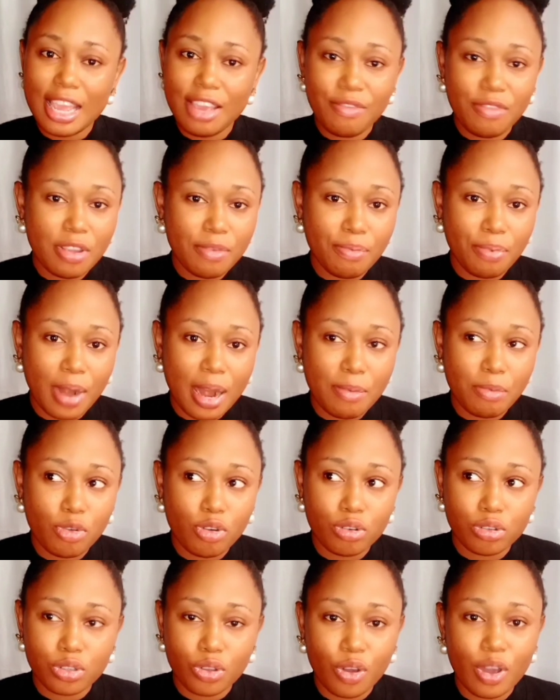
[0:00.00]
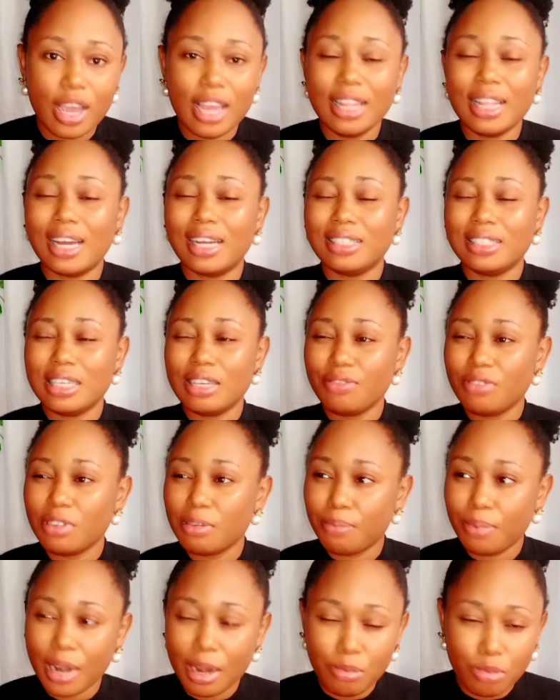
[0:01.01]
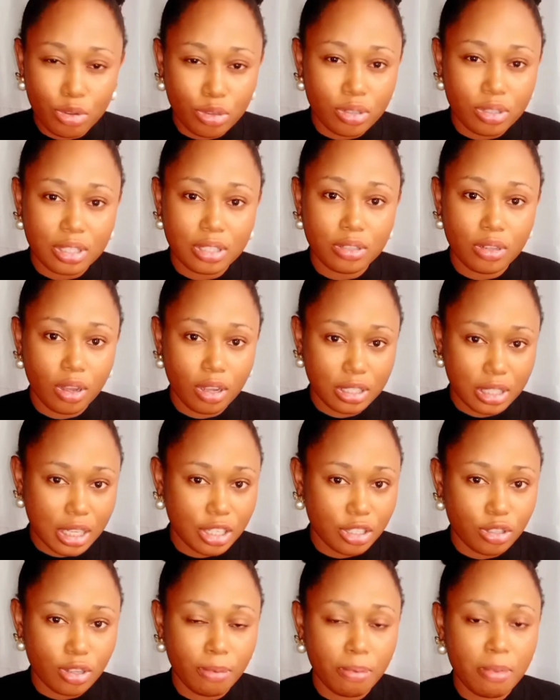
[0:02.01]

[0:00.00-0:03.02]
evening primrose oil and evening primrose skin